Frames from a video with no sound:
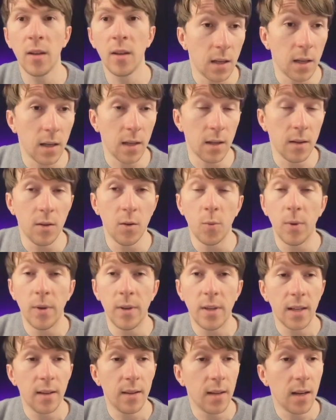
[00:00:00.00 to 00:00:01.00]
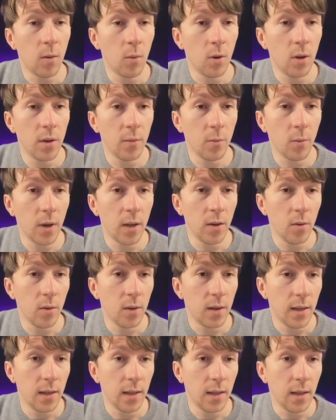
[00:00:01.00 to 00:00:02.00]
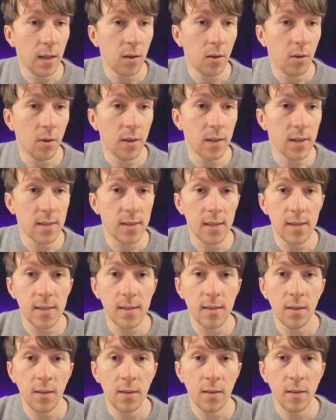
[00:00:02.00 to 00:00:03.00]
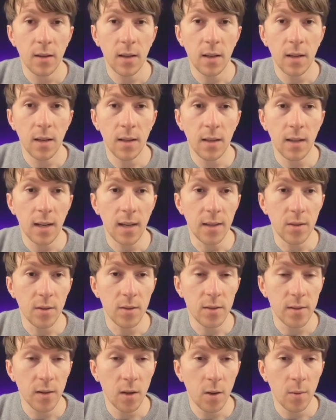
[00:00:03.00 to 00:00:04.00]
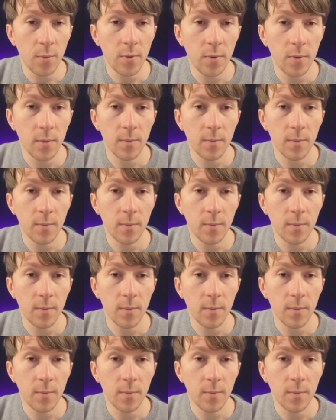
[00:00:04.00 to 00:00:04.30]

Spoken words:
And you will get that one when you click here on assistant, and at the top